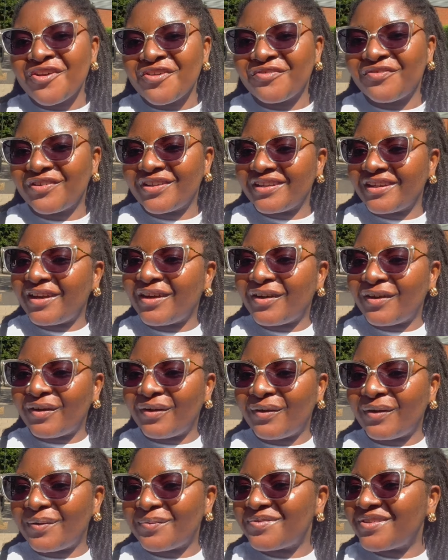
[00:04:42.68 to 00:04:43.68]
for
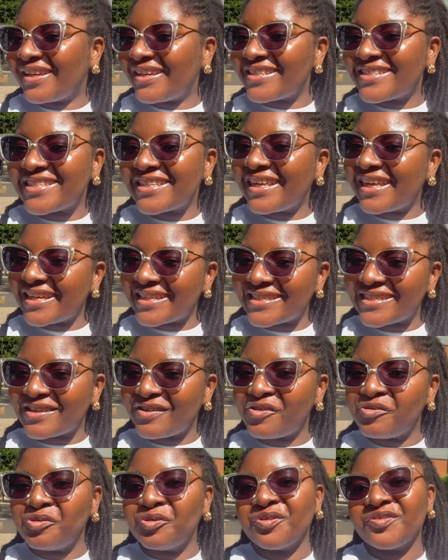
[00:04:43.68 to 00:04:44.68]
now i'm trying to get a
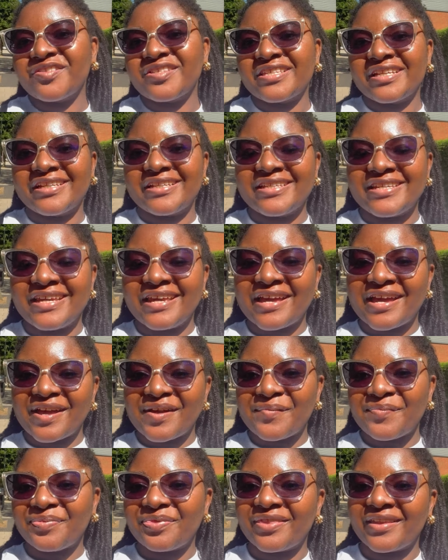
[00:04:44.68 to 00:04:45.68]
hold of sandia
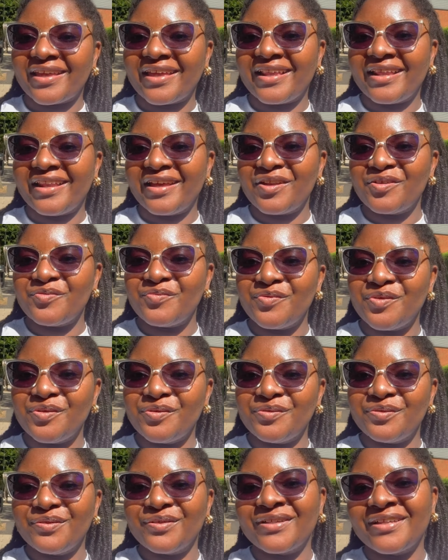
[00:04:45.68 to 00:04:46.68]
and then
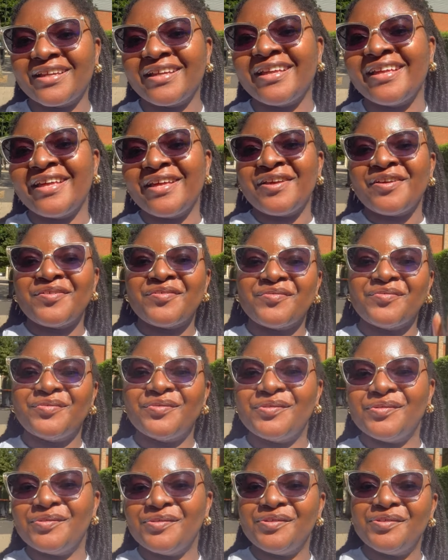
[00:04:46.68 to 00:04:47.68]
we'll
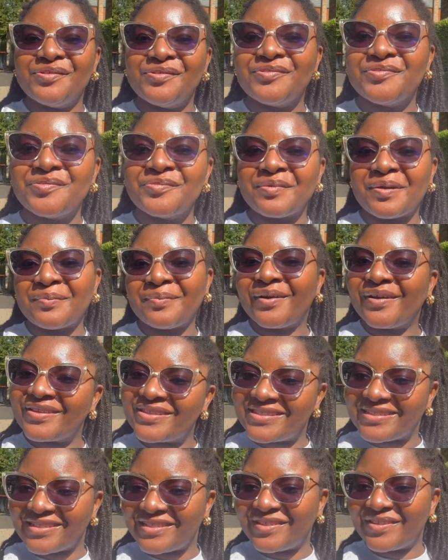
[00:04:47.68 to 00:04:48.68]
we'll you know roam
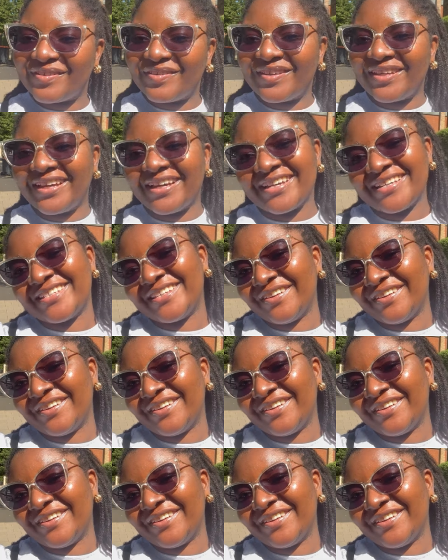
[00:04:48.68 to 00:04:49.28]
about and show you guys